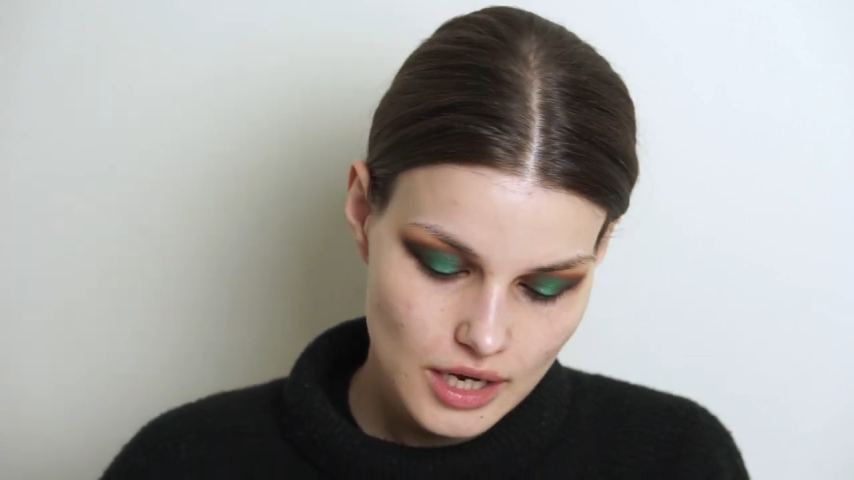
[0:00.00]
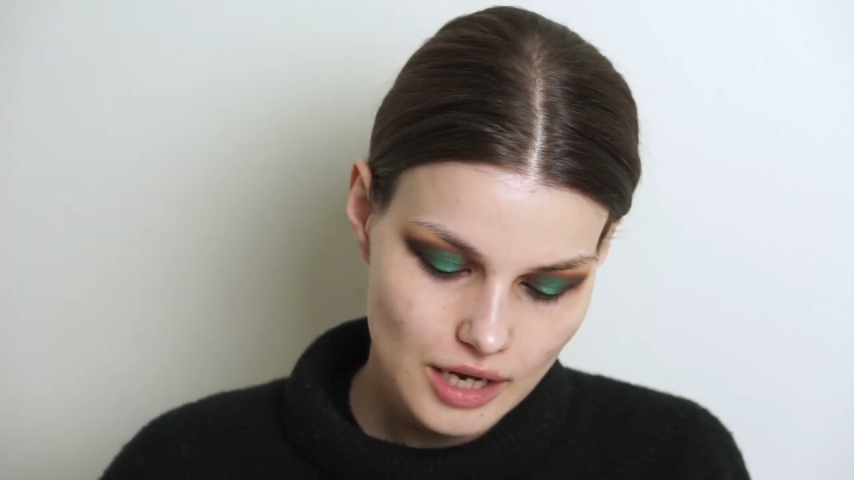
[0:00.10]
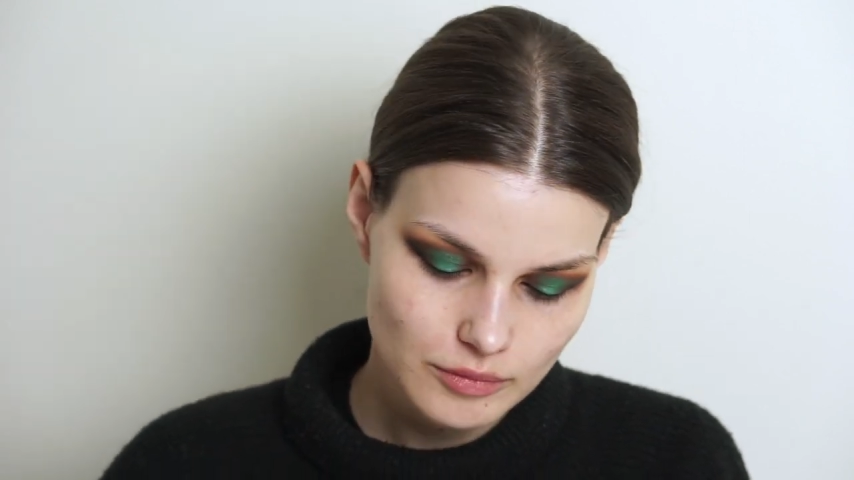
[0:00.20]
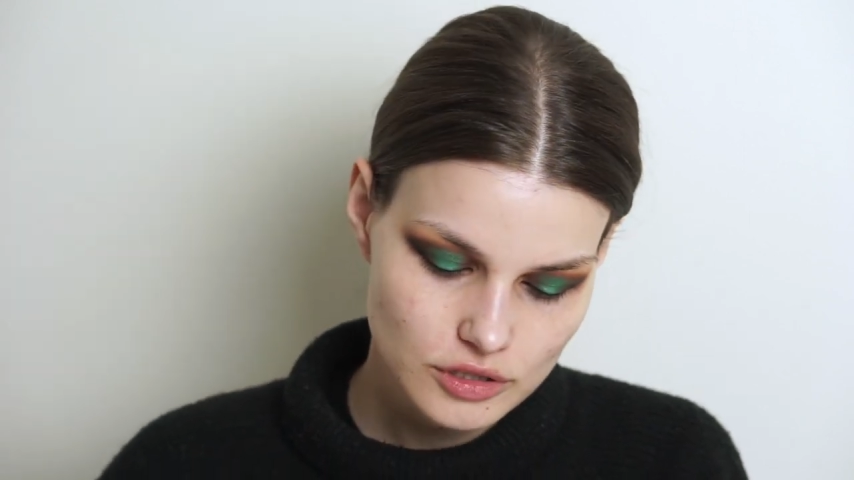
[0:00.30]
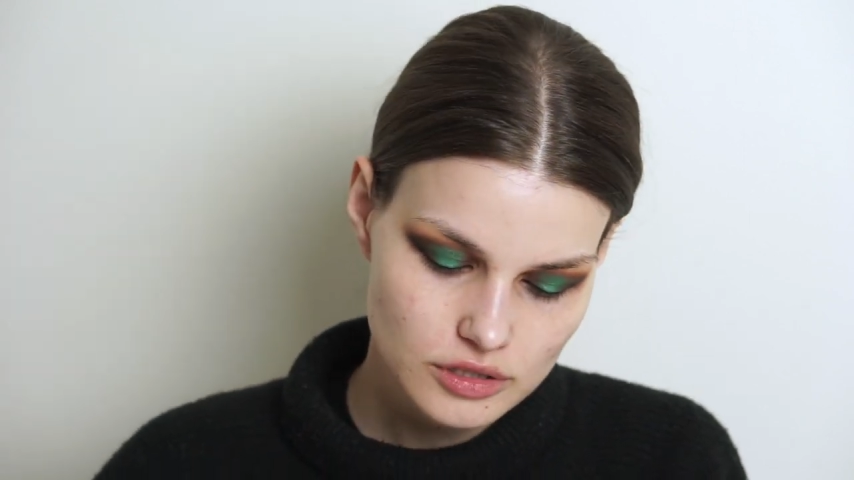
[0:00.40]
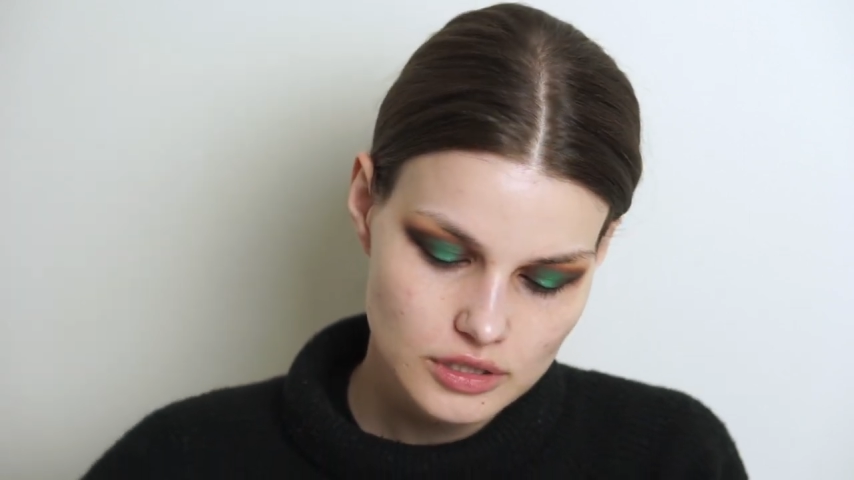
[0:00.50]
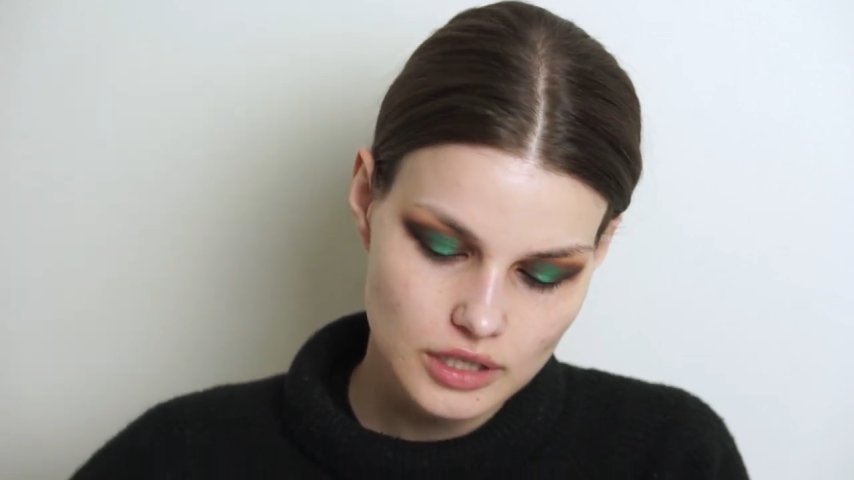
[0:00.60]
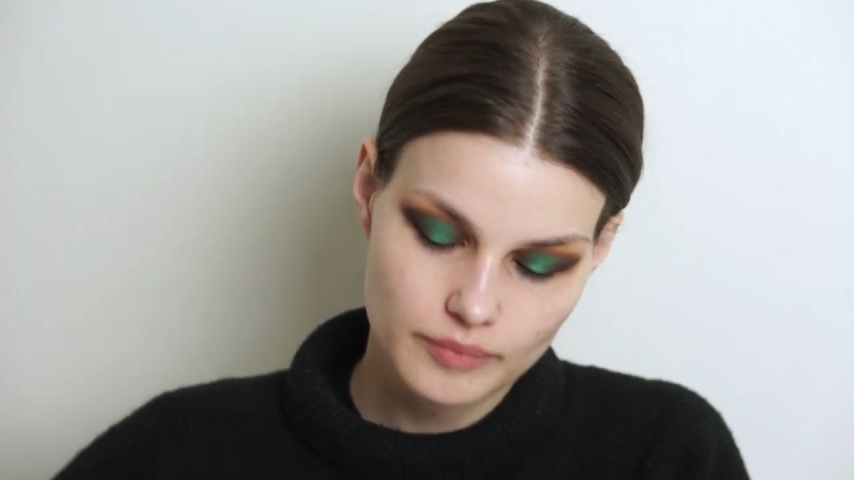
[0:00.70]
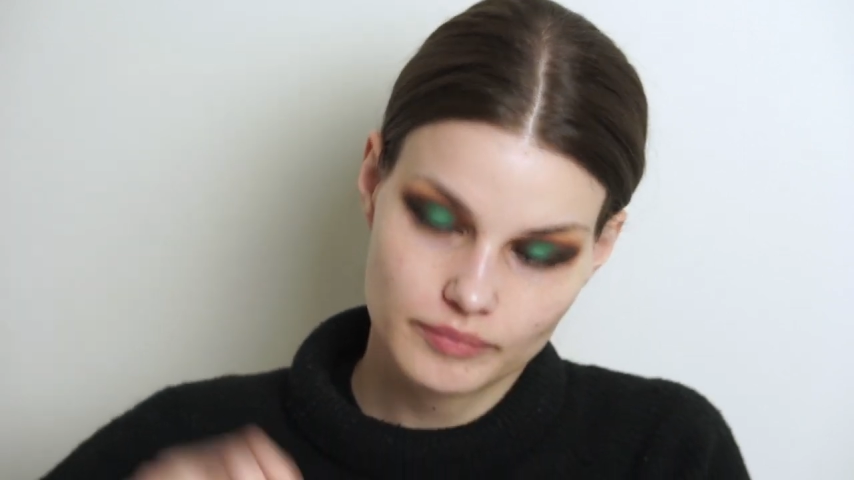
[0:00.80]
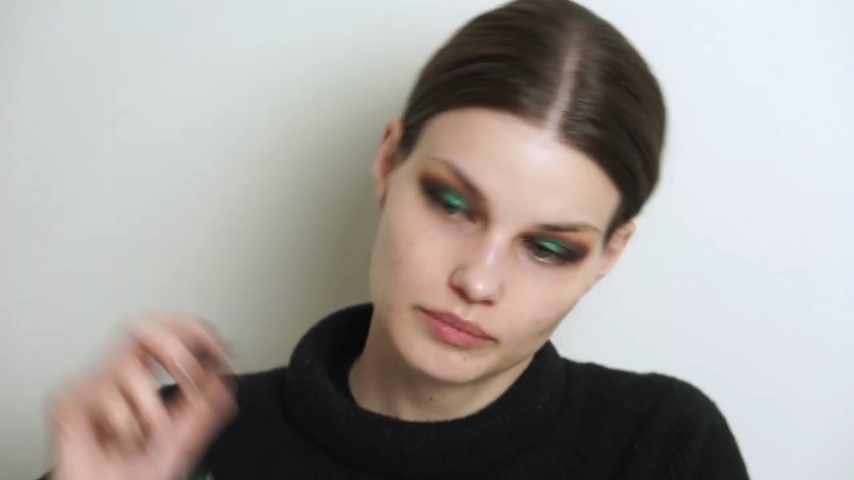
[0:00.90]
I'm just
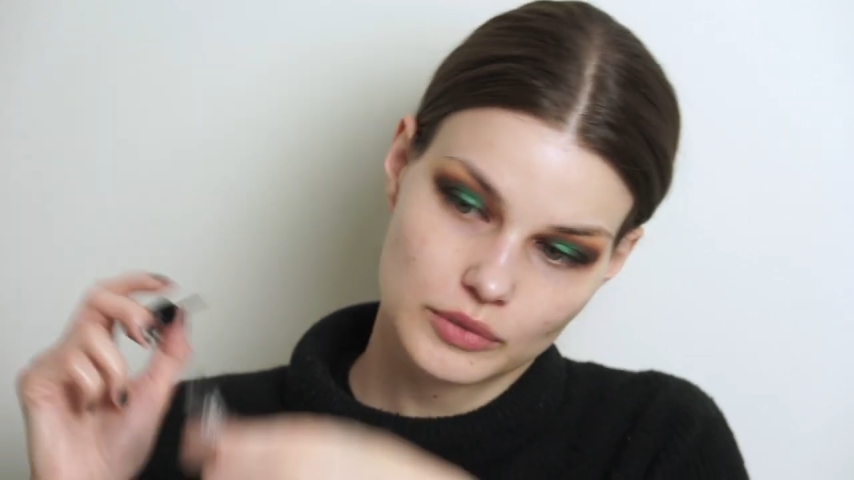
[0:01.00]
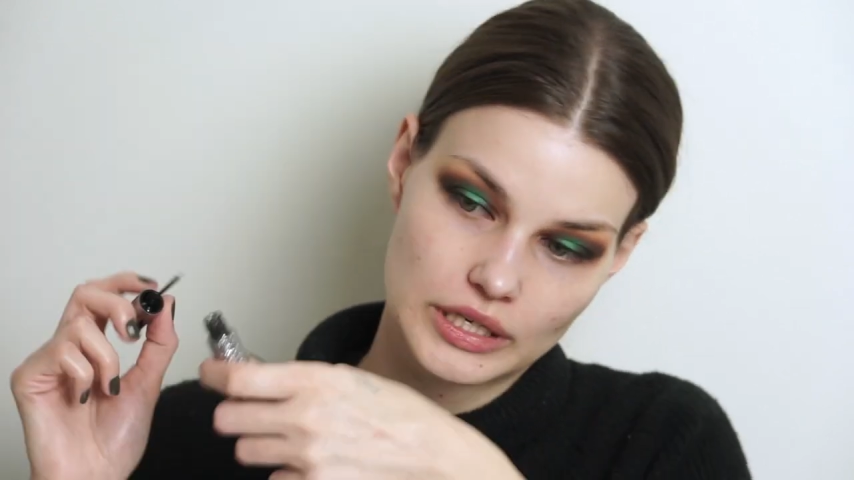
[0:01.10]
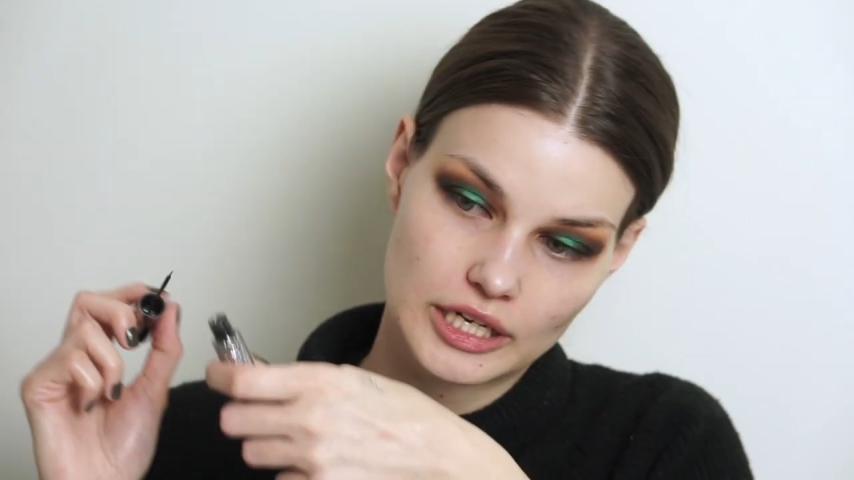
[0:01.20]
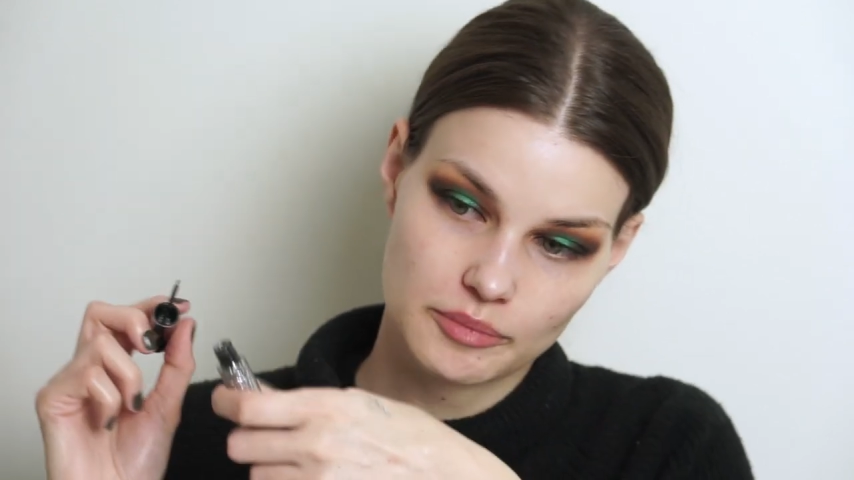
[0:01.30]
putting